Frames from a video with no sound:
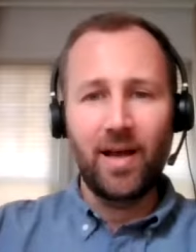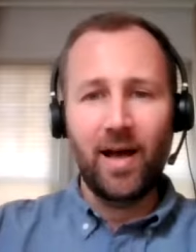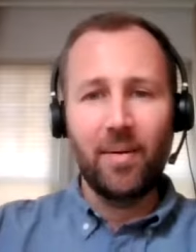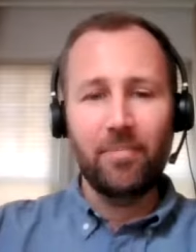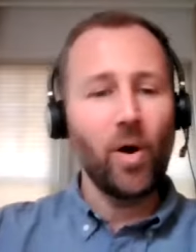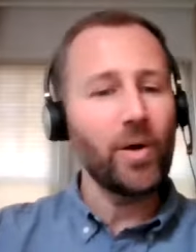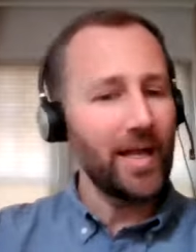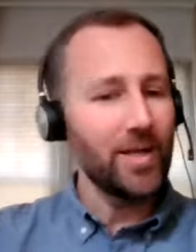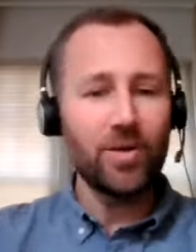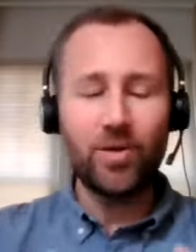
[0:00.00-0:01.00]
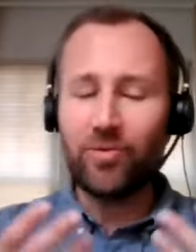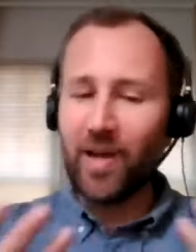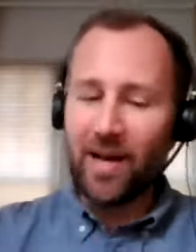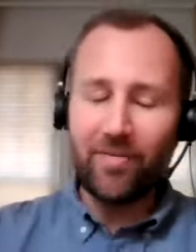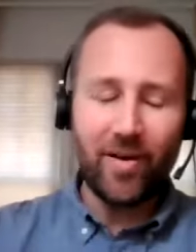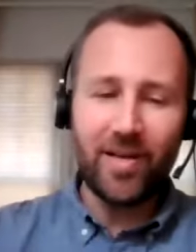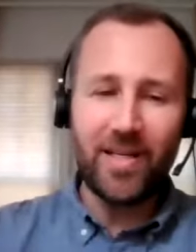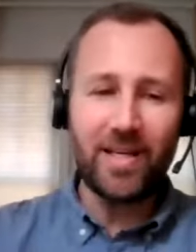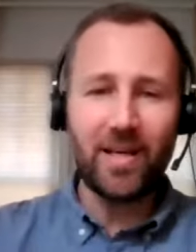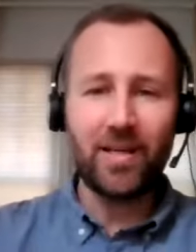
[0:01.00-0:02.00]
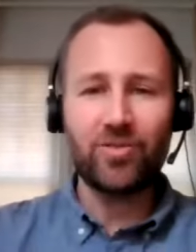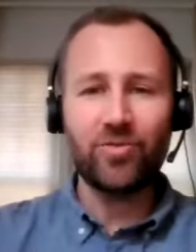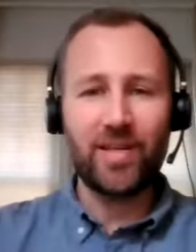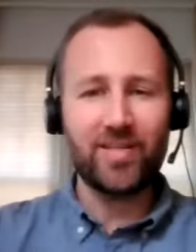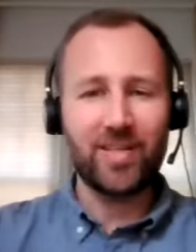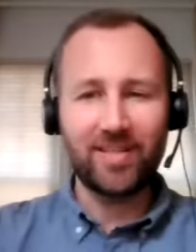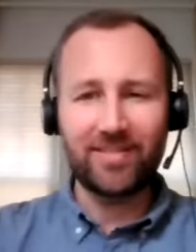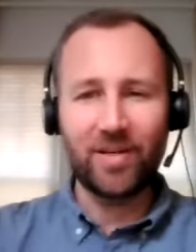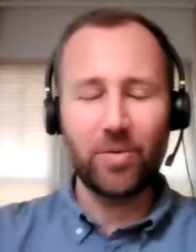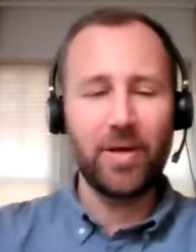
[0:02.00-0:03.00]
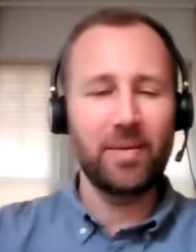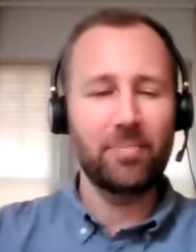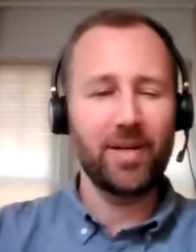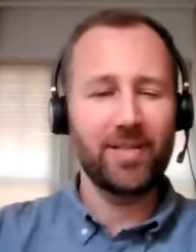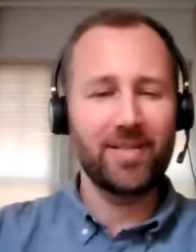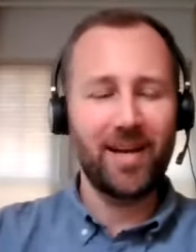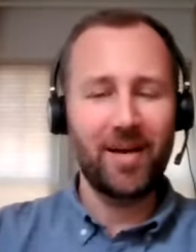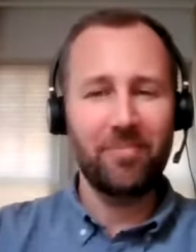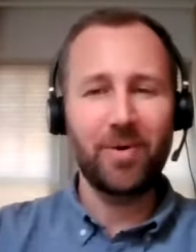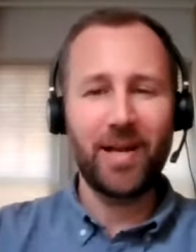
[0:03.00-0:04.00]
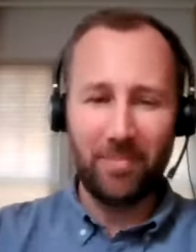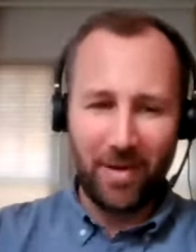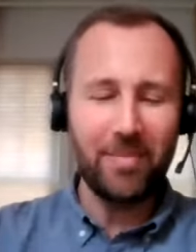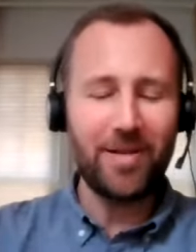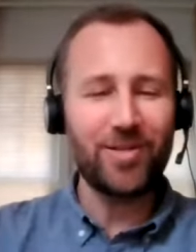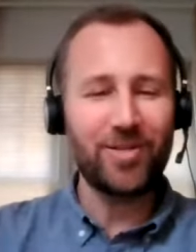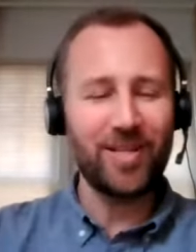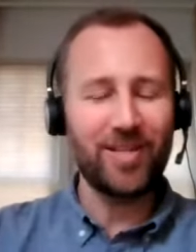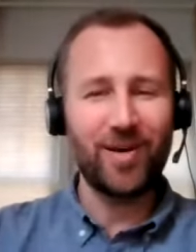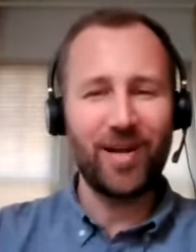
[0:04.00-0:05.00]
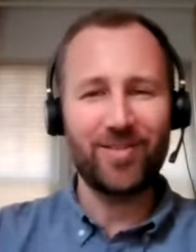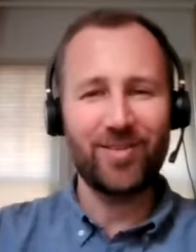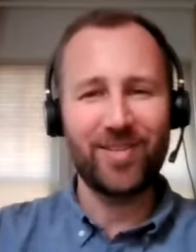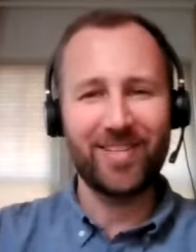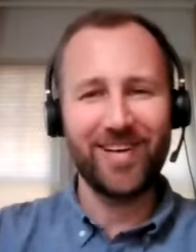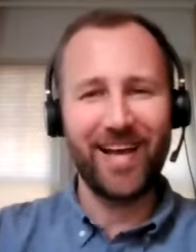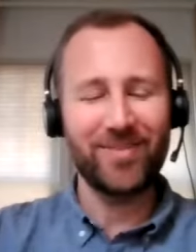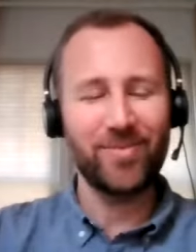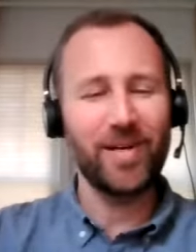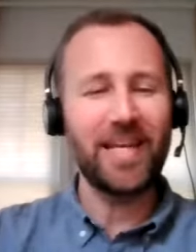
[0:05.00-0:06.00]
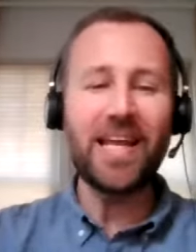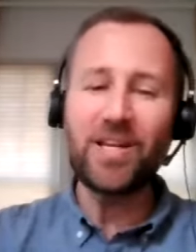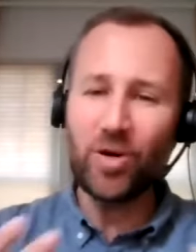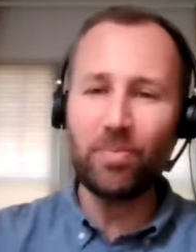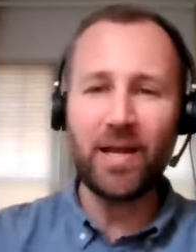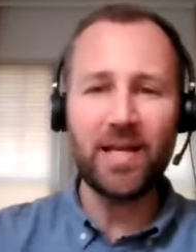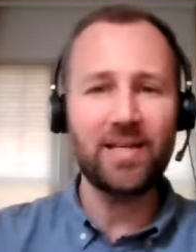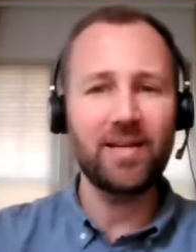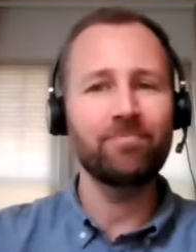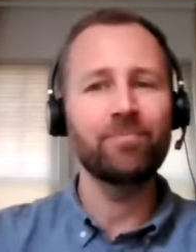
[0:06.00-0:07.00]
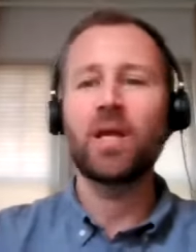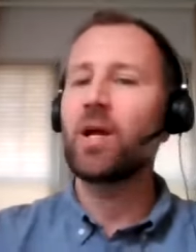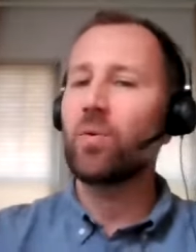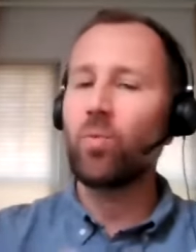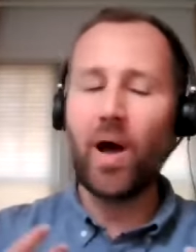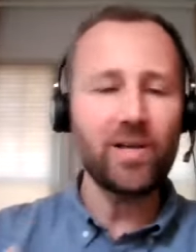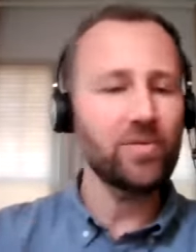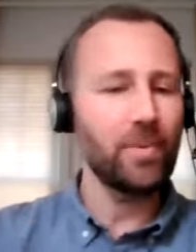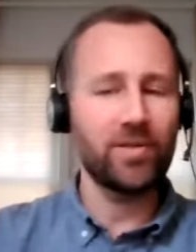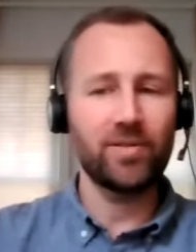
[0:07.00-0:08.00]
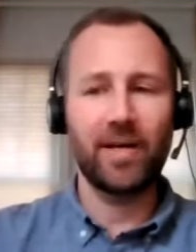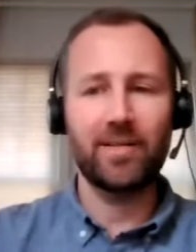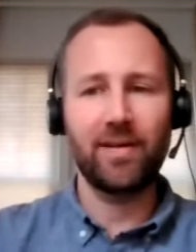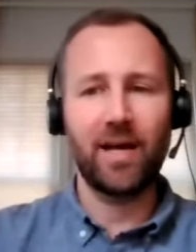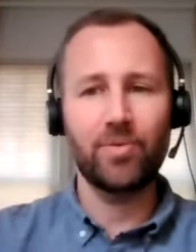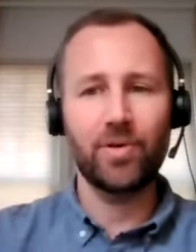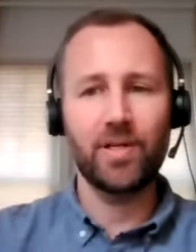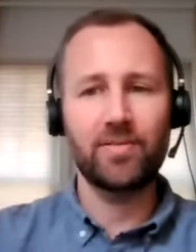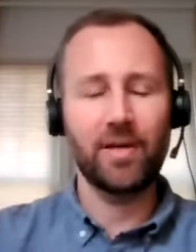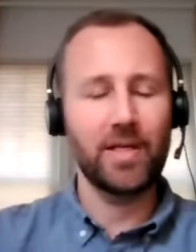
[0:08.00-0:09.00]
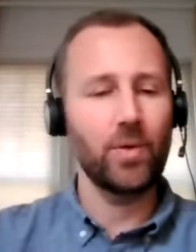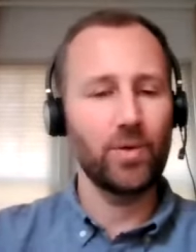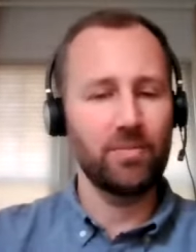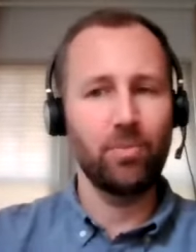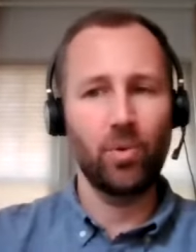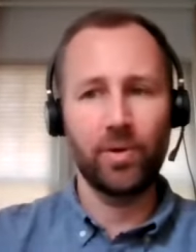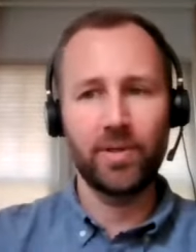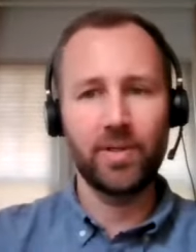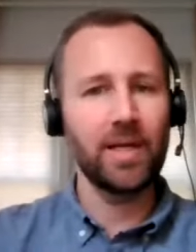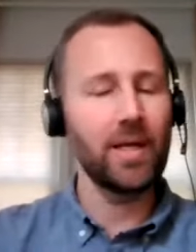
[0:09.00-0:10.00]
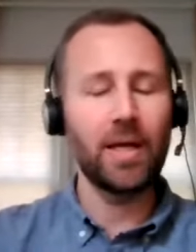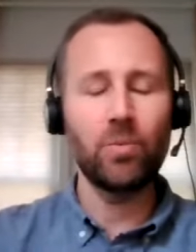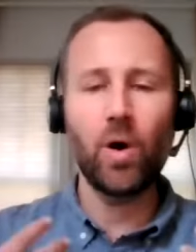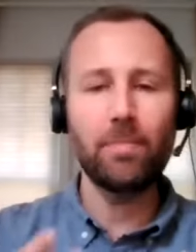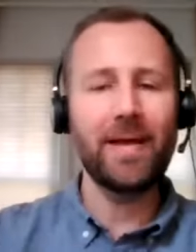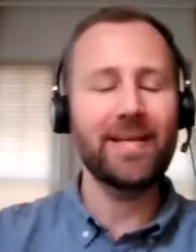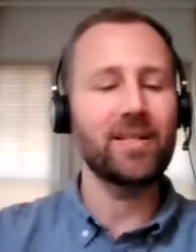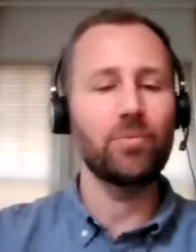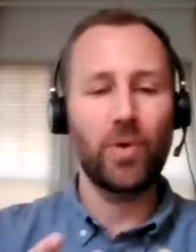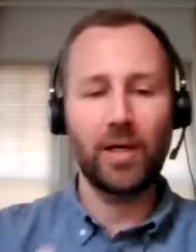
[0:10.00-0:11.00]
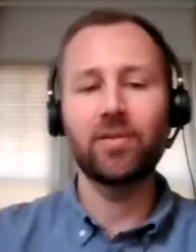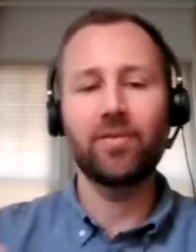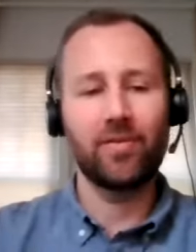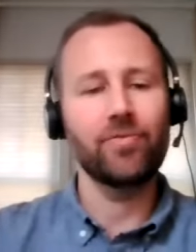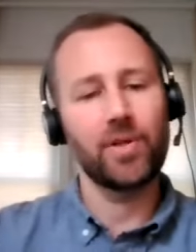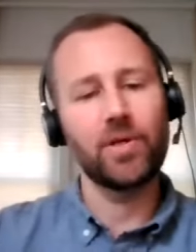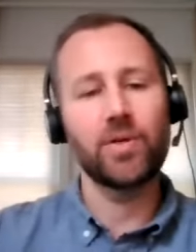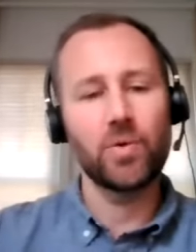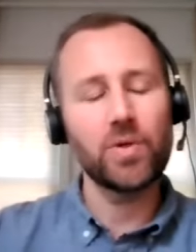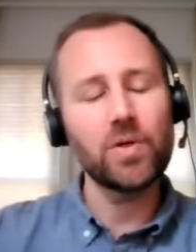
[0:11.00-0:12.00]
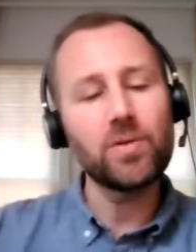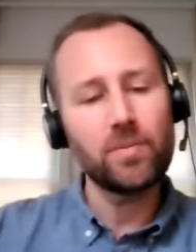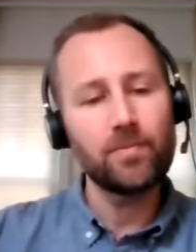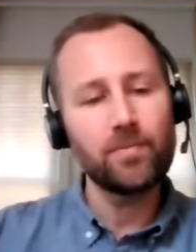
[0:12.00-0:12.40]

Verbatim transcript: um, okay, you, you've kind of already addressed it a little bit, but, um, but I'm, I'm interested in your answer in this last one. In your opinion, Opinion, why are specialized libraries like yours important, and, and what makes them relevant for their users?